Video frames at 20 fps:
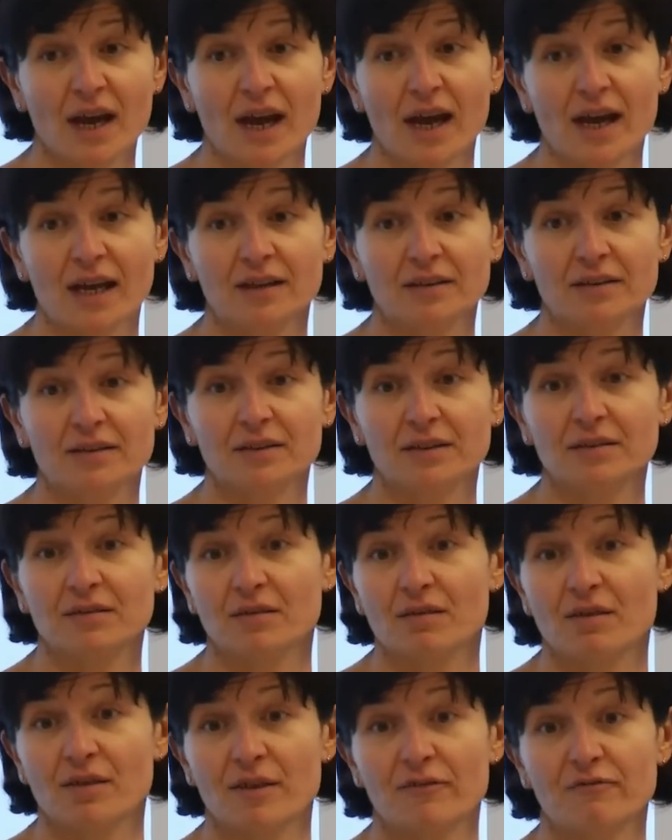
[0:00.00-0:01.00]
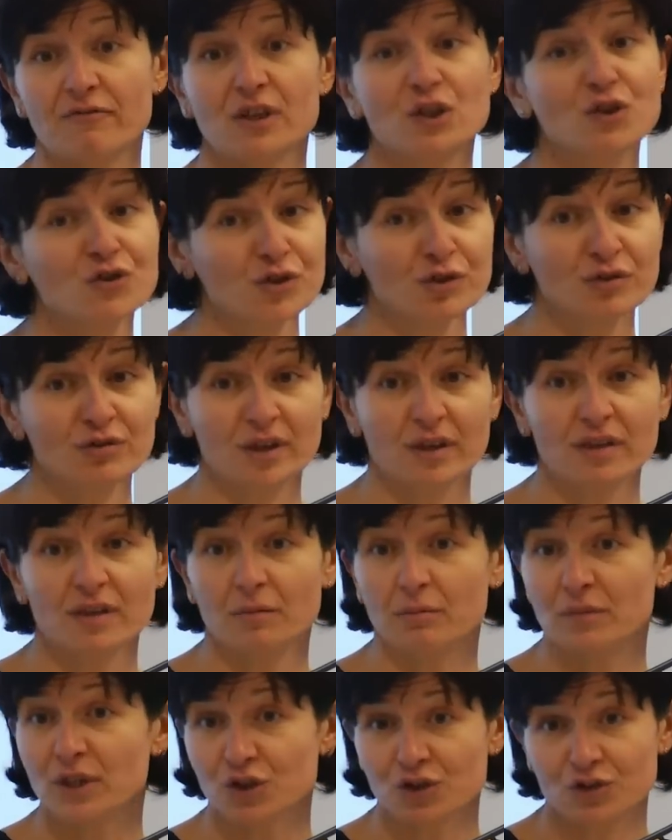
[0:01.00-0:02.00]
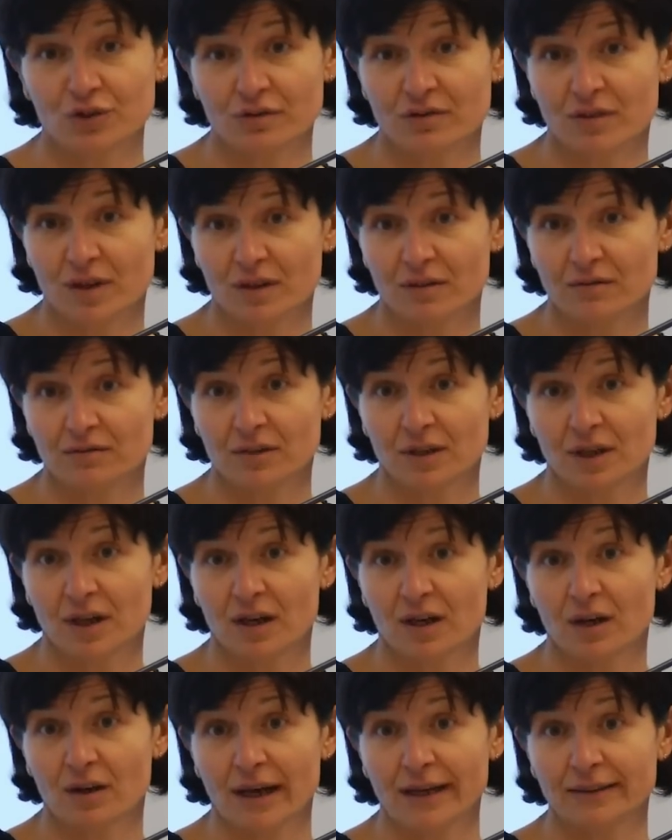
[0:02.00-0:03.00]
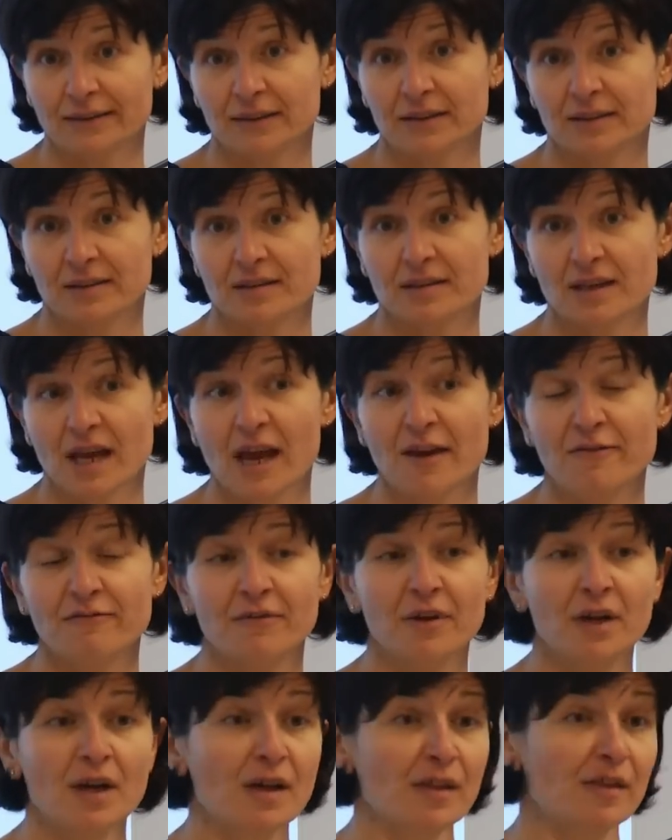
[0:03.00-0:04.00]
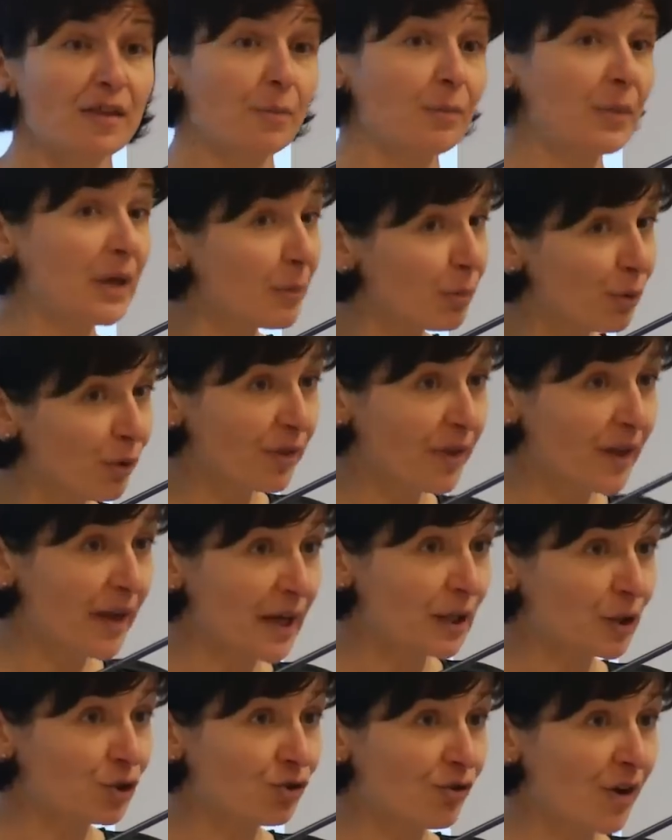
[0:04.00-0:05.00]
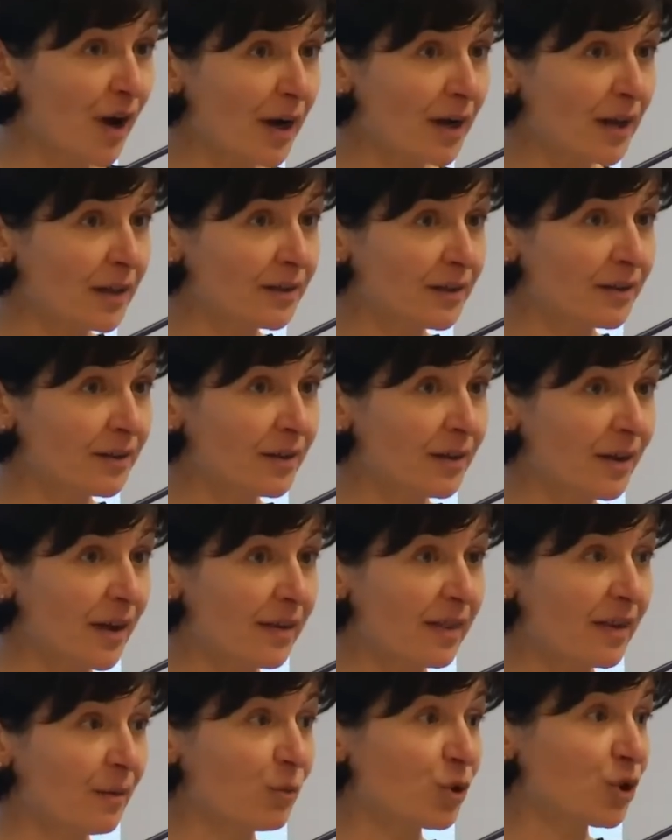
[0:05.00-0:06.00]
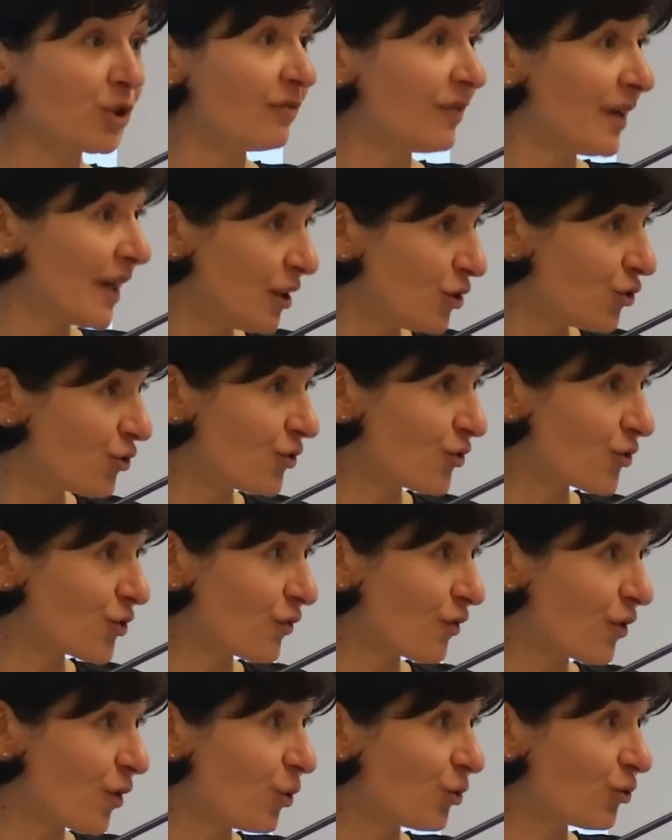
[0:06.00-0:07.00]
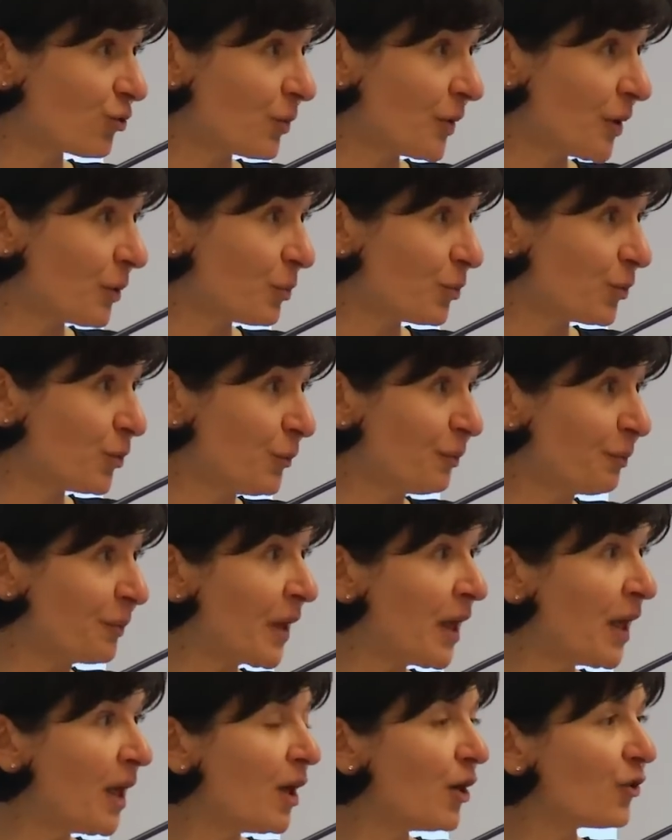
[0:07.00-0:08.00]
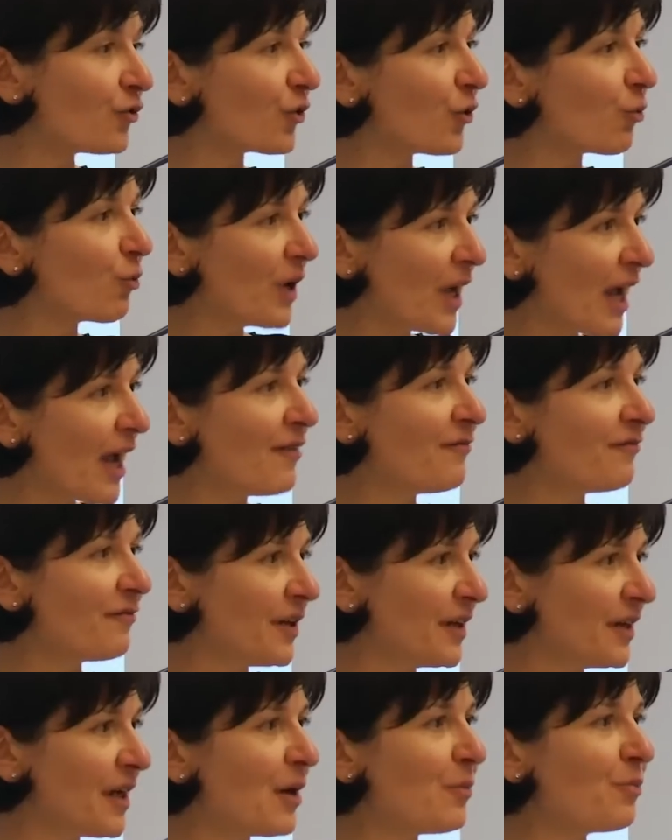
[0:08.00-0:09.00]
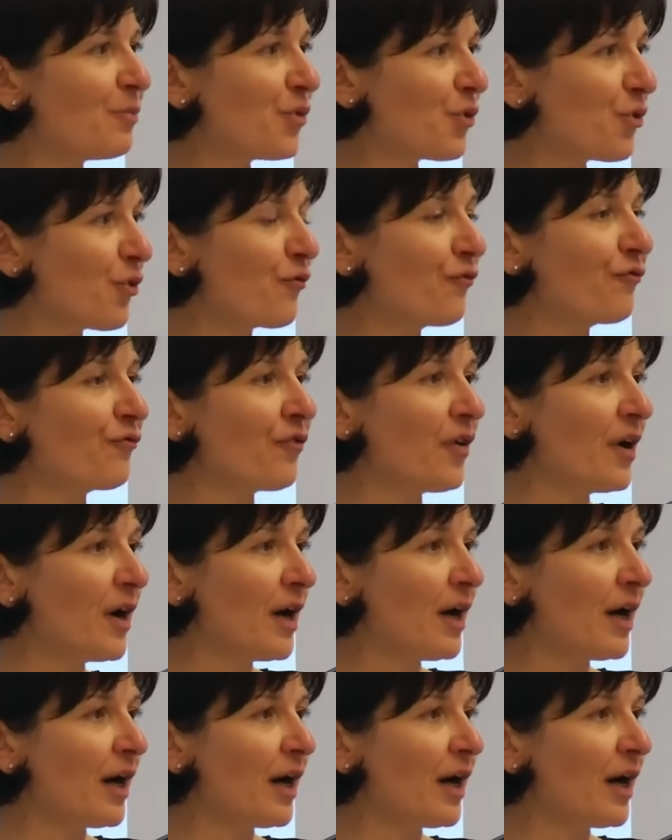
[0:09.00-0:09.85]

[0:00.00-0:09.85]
and the vision and the mission that entities have, the people they attract and the motivations of those people. So we have a number of